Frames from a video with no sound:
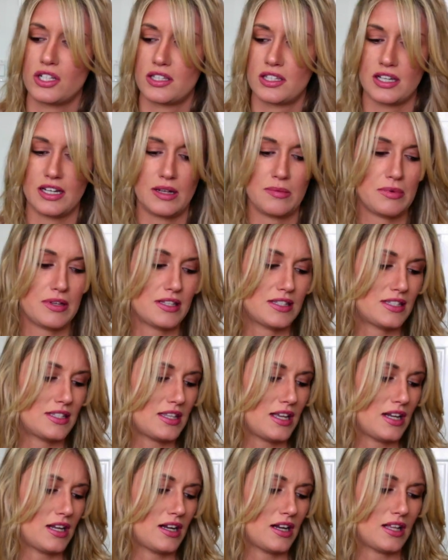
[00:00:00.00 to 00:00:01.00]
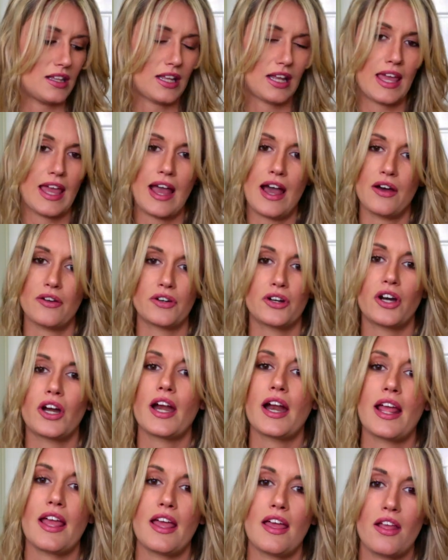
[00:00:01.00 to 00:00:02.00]
It's going to be sitting on the
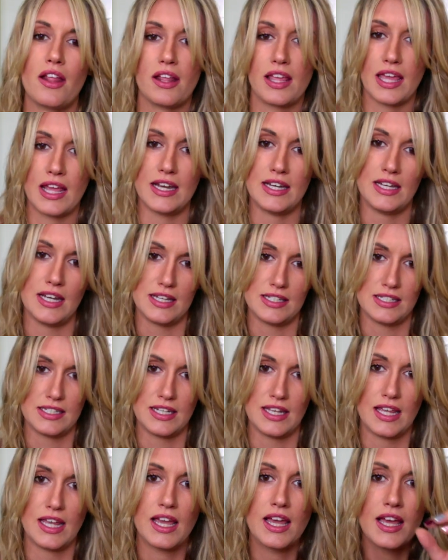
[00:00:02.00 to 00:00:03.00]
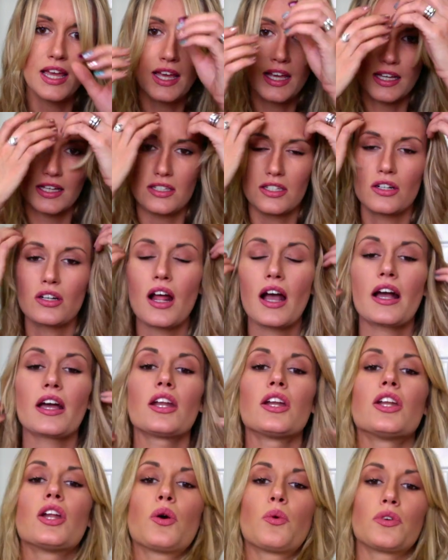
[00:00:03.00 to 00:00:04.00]
counter and getting dusty because they're not going
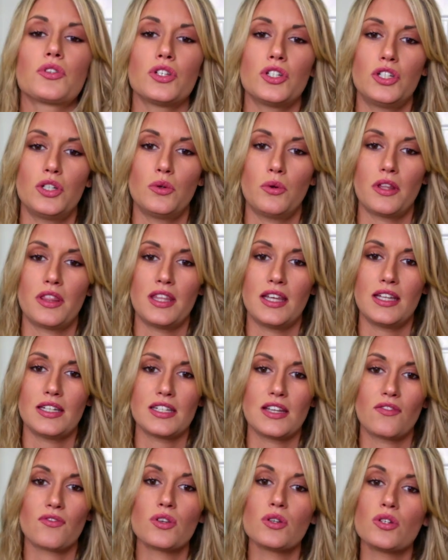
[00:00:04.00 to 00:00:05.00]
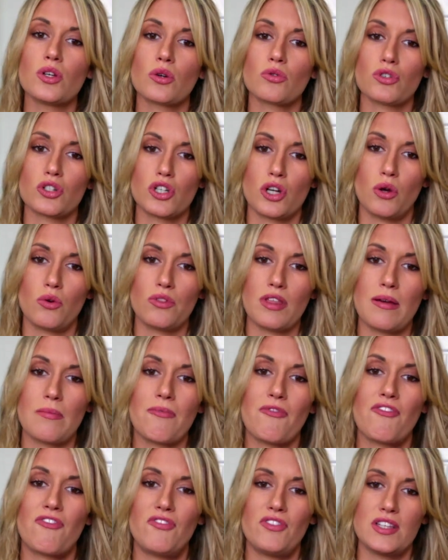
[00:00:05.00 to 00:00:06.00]
to know what to do with it if you don't show
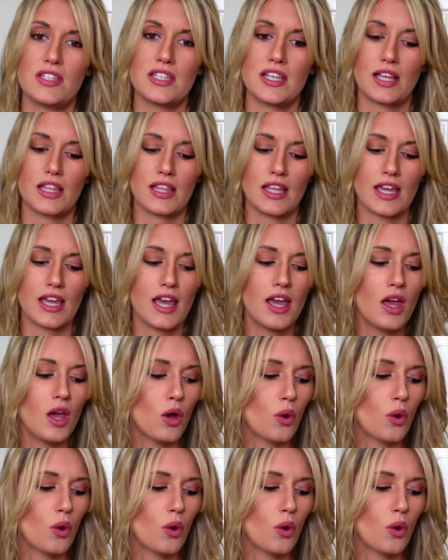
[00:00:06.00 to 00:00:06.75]
them physically.